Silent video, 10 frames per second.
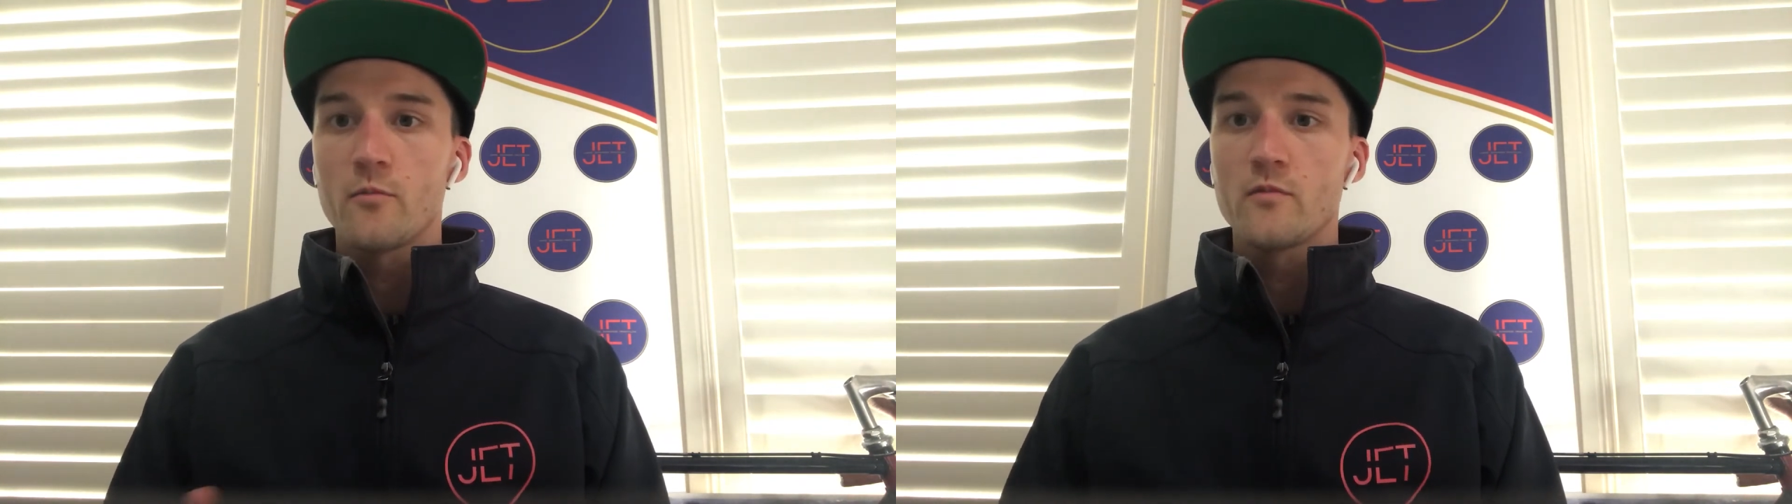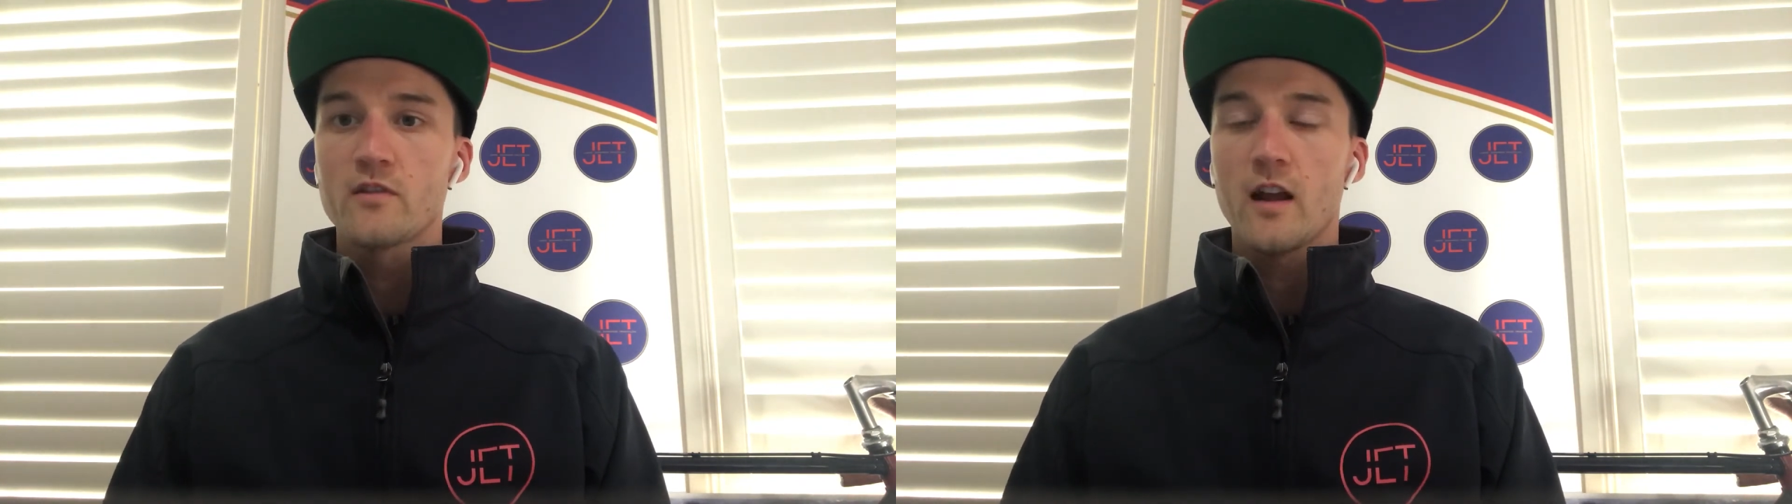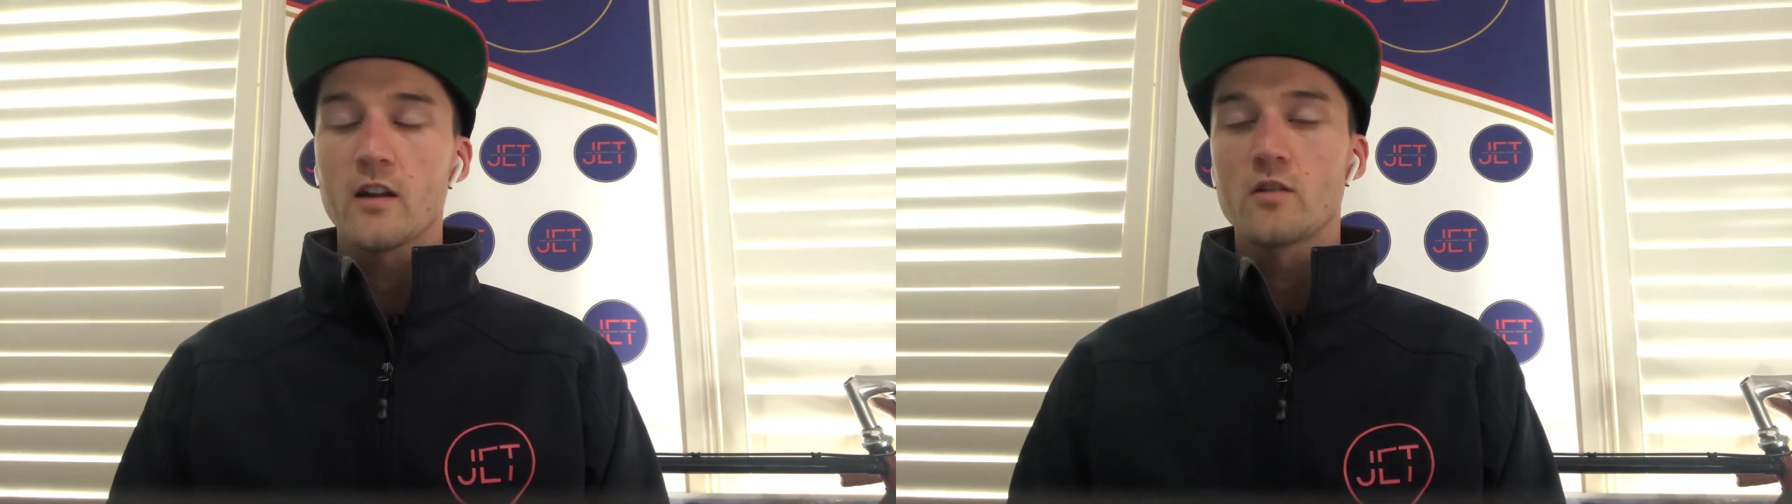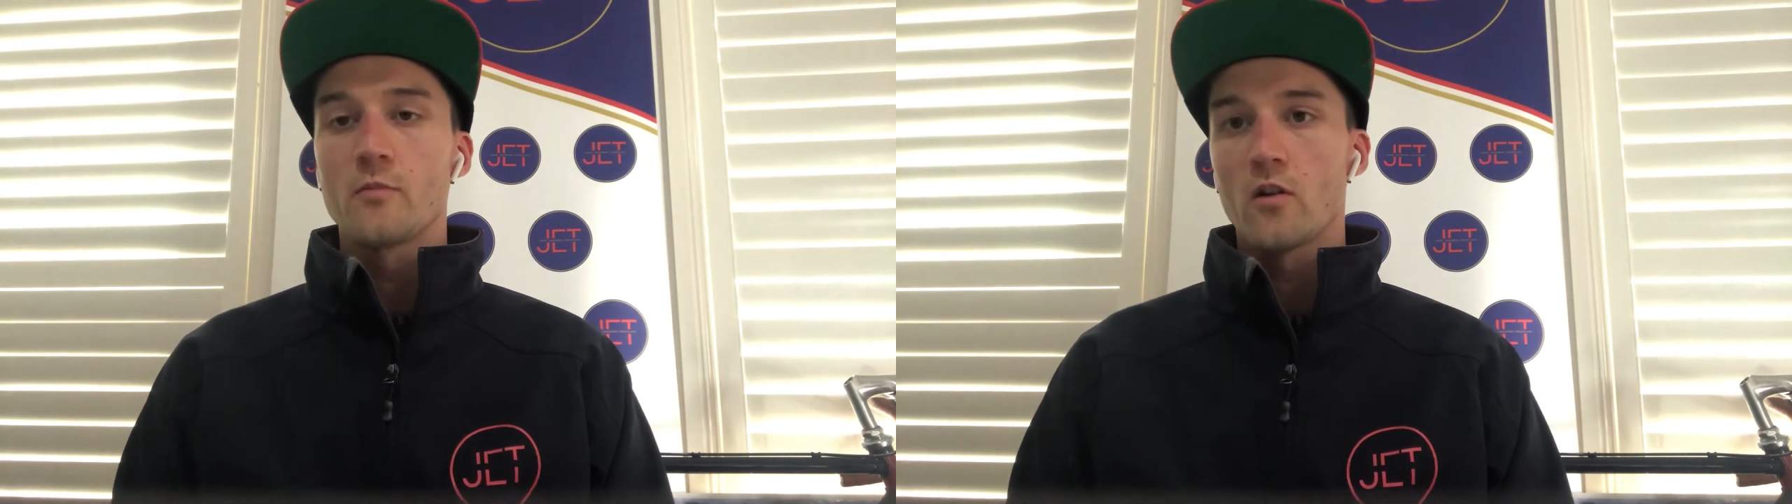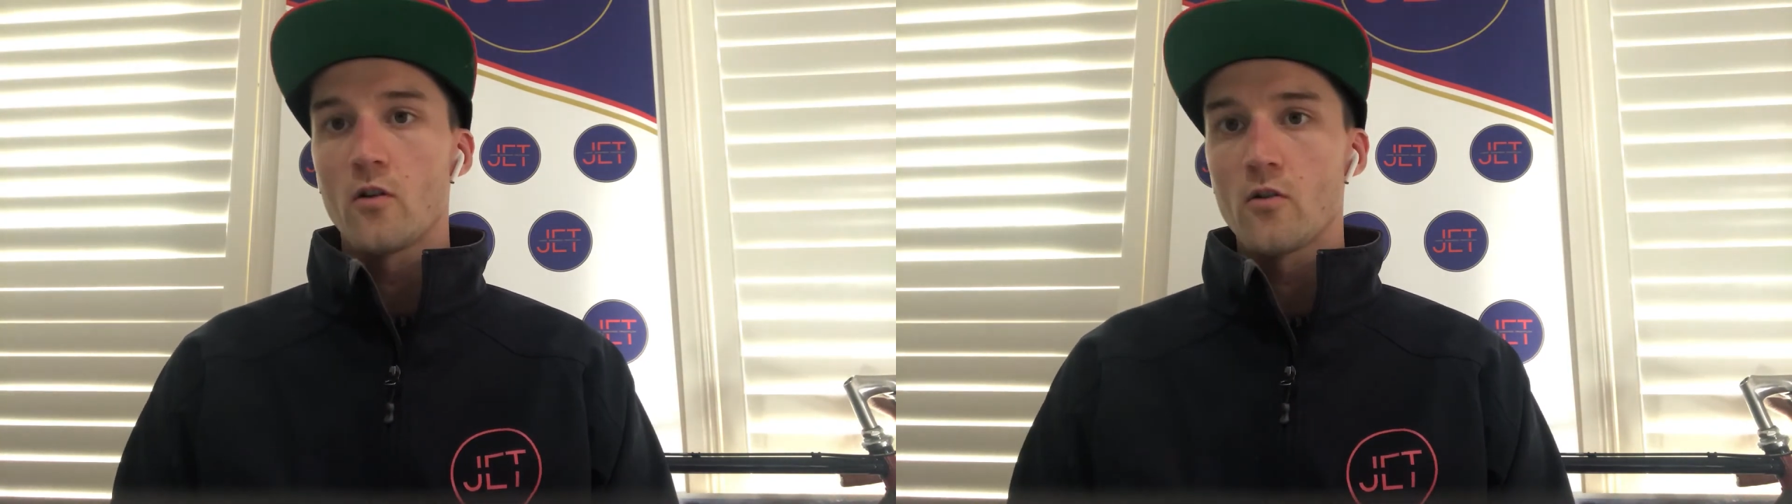starting to
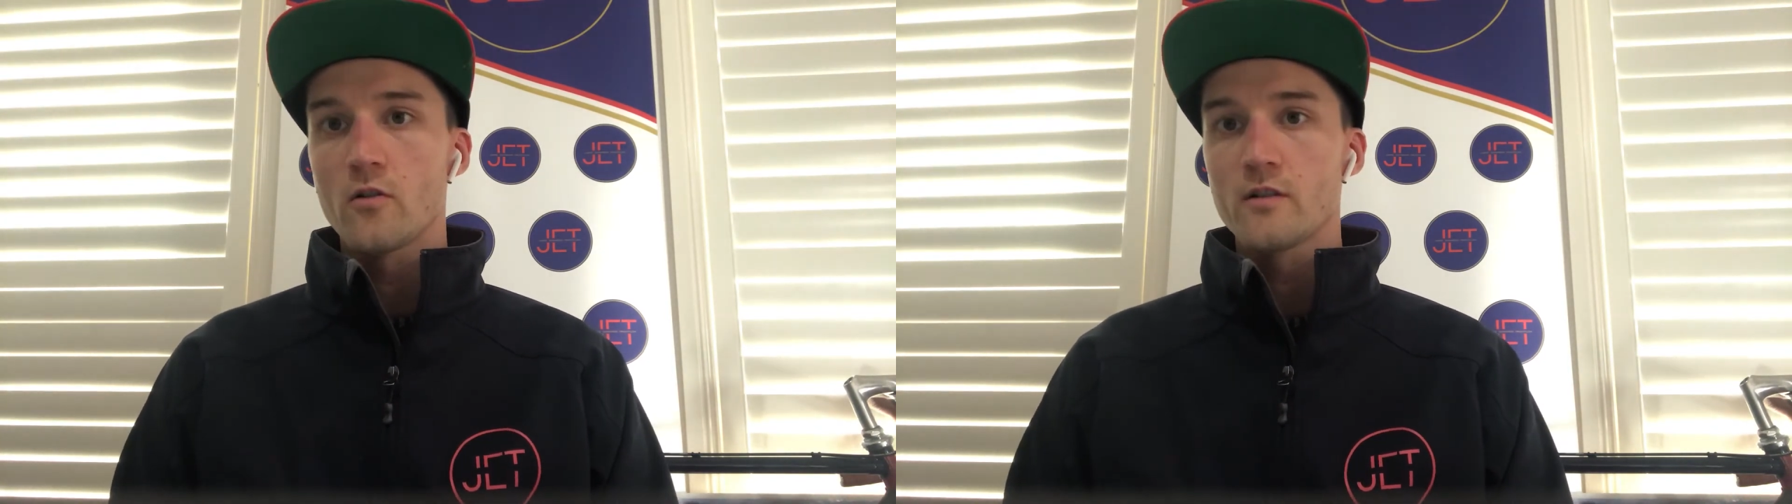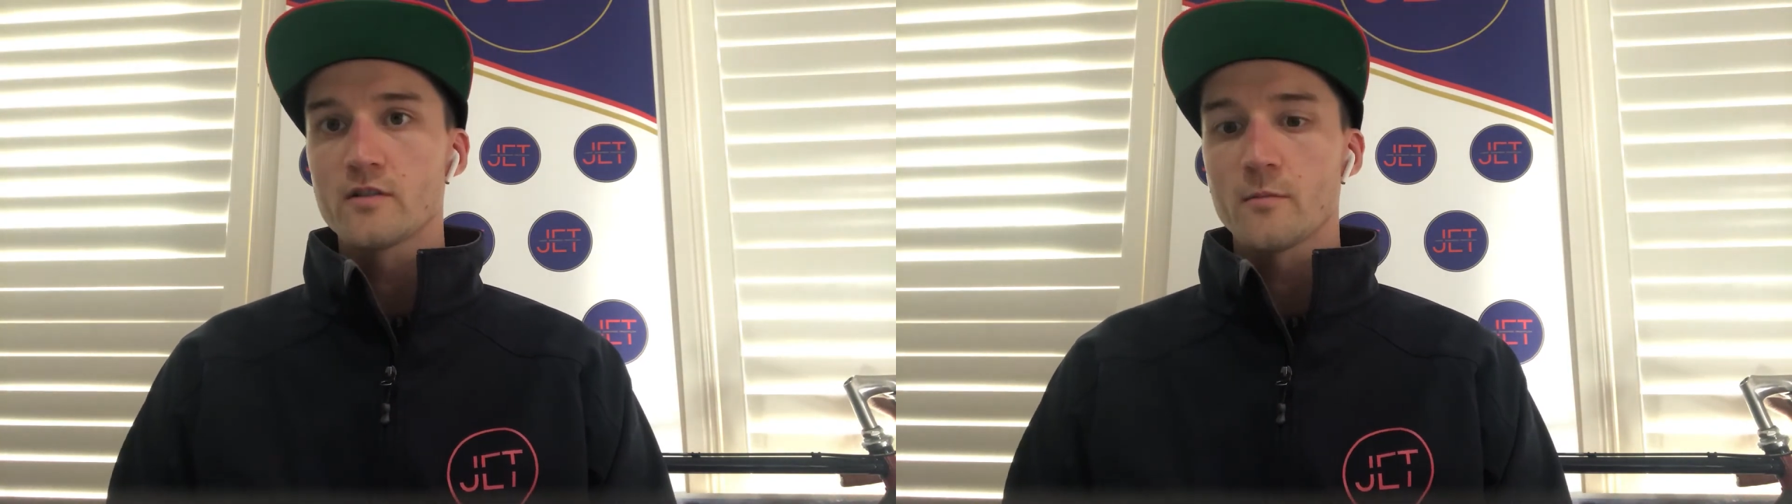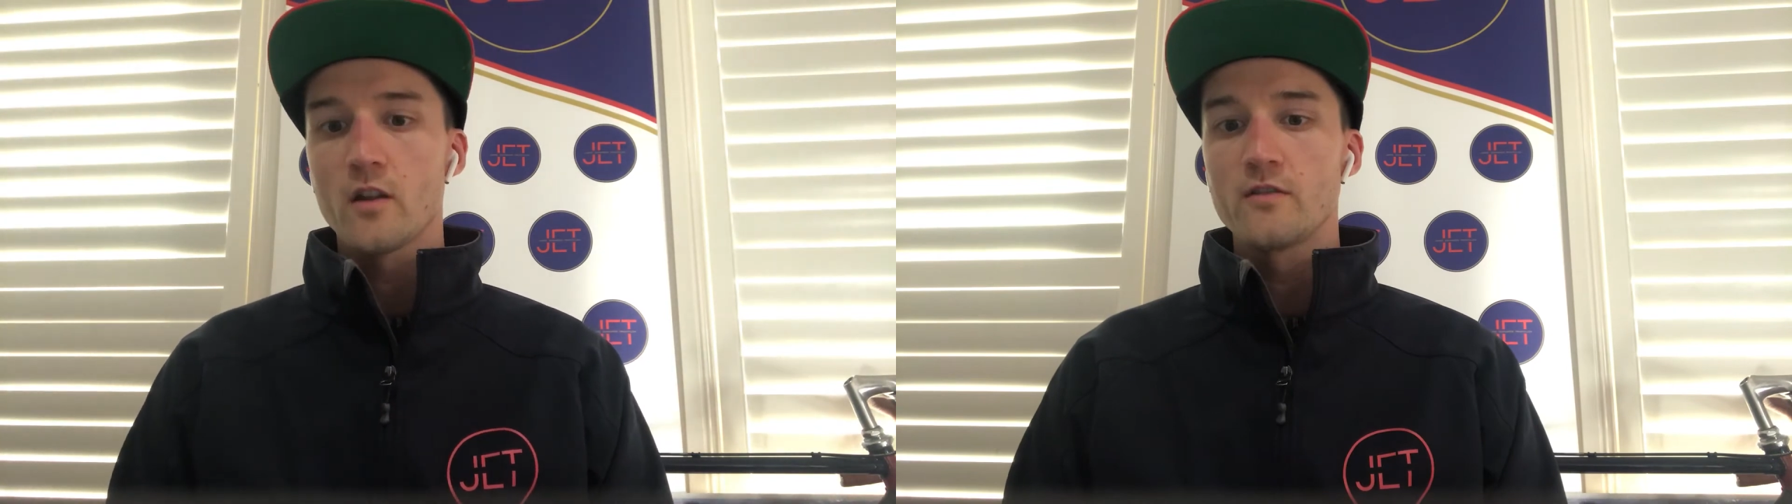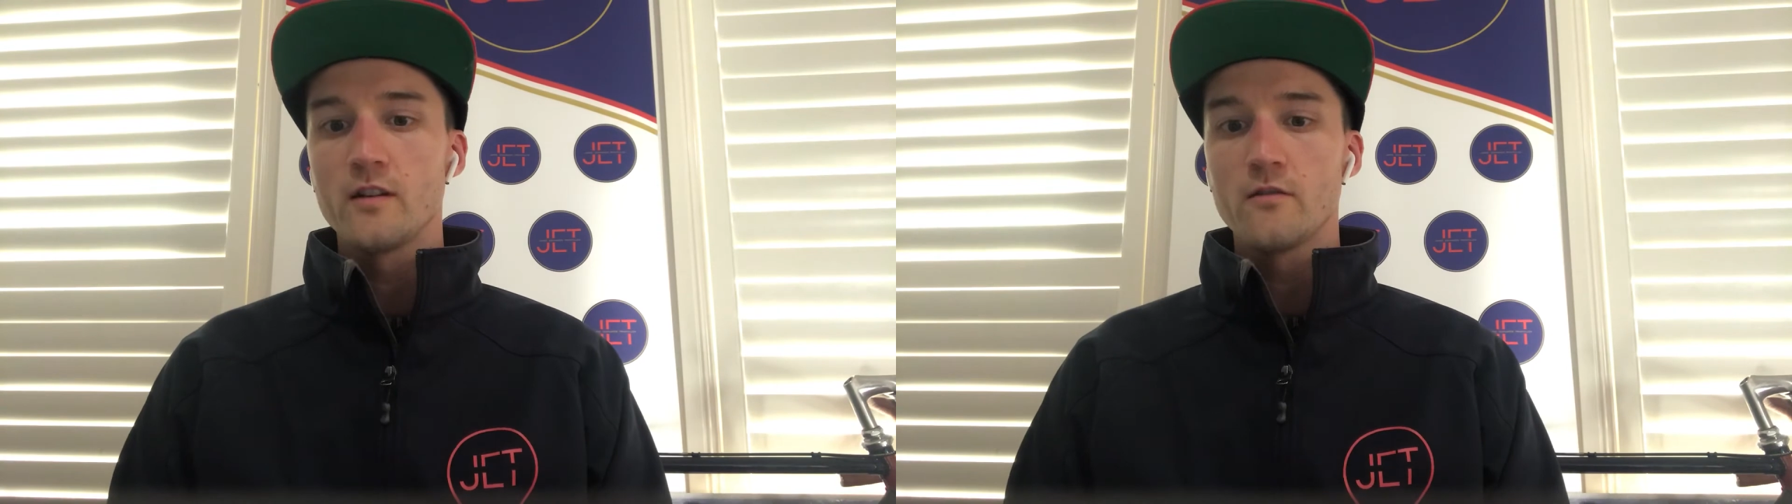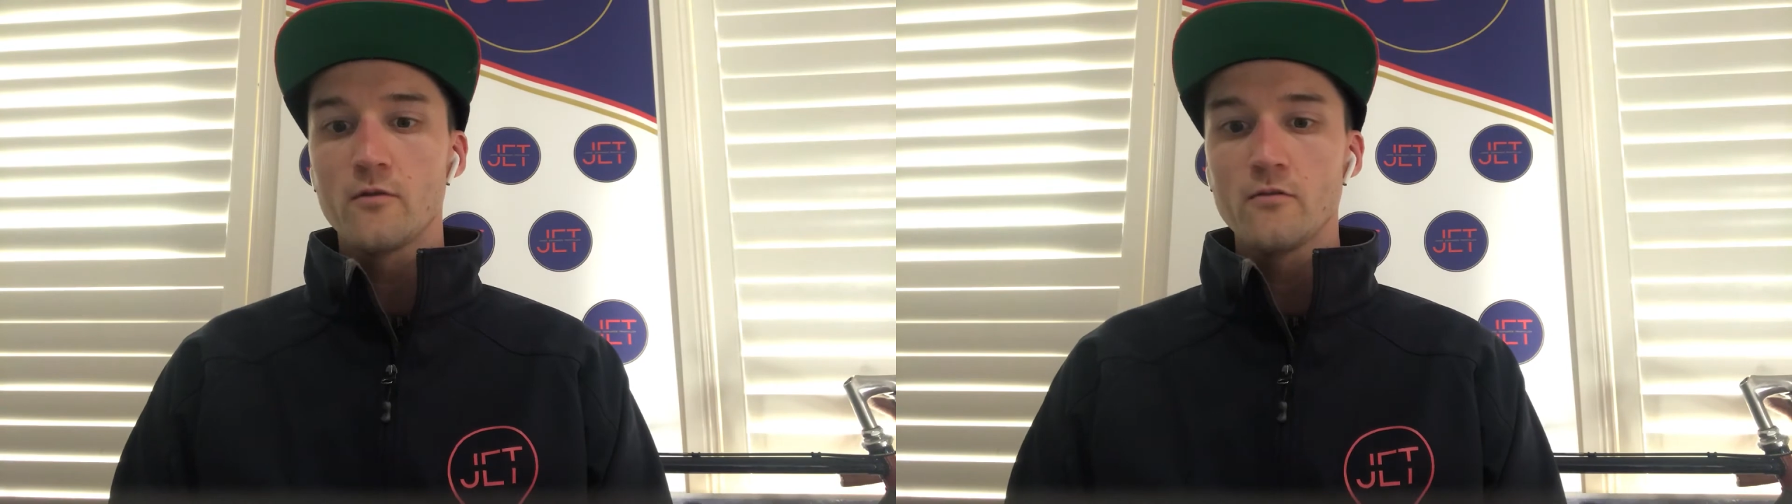prolong some of those
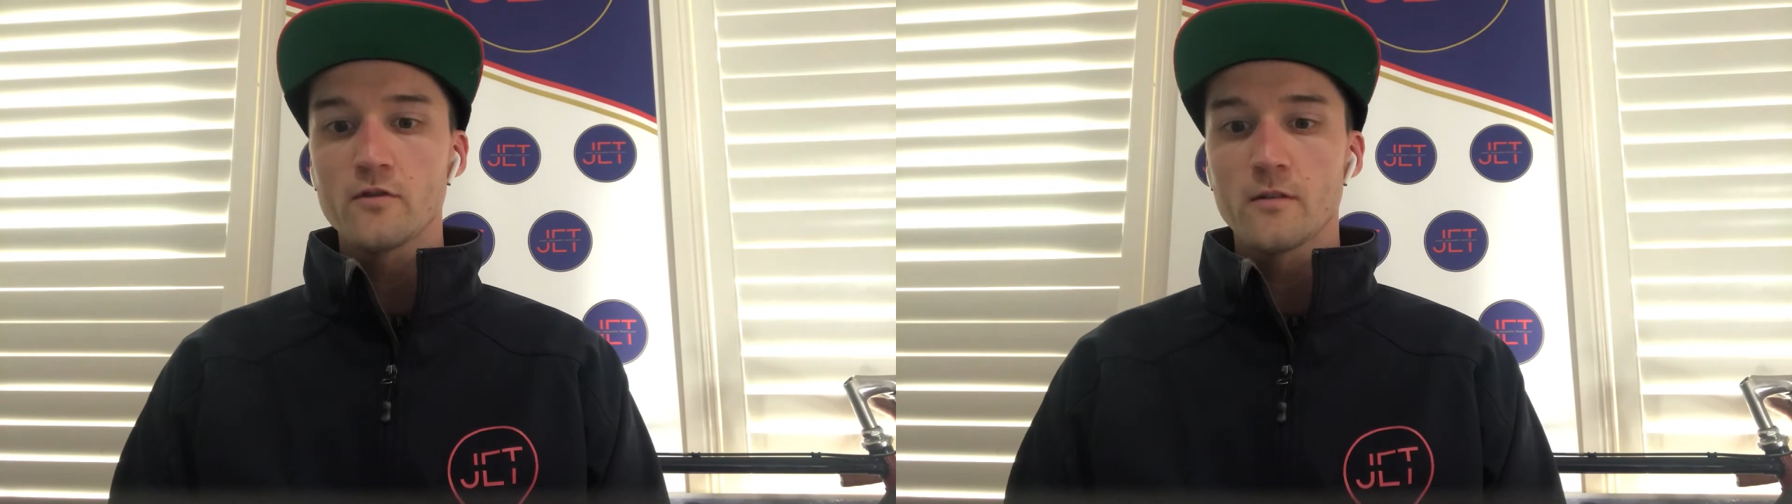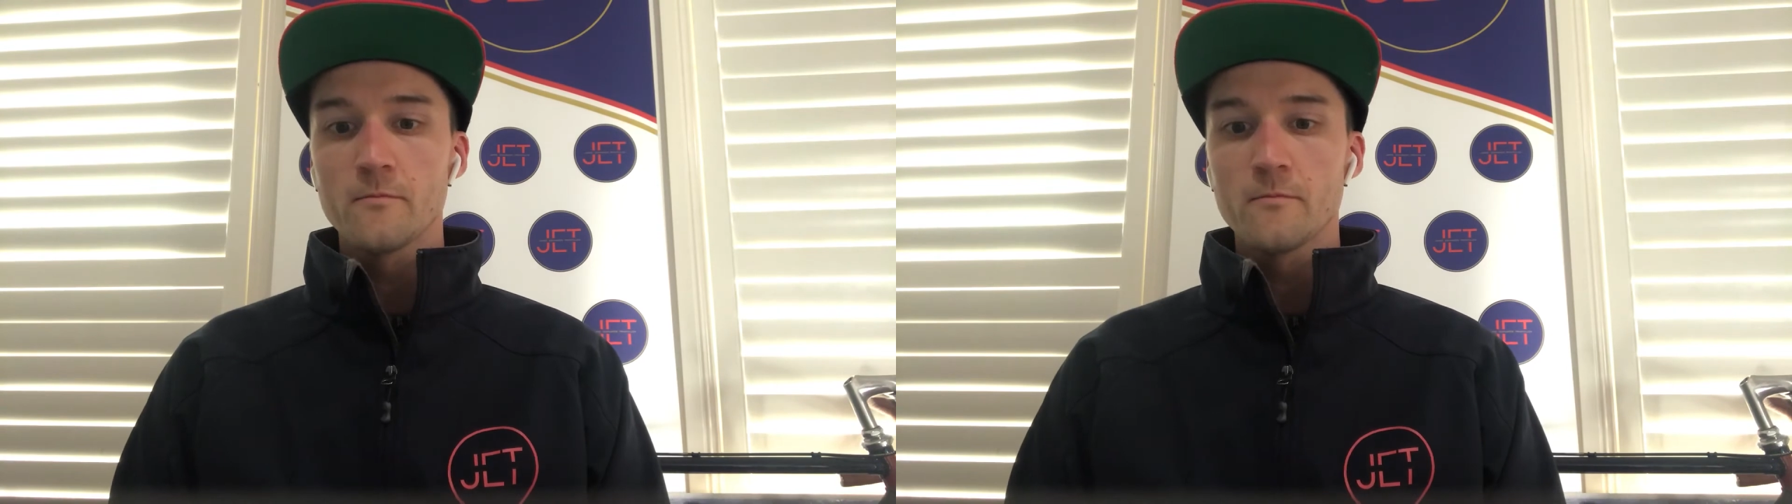intervals,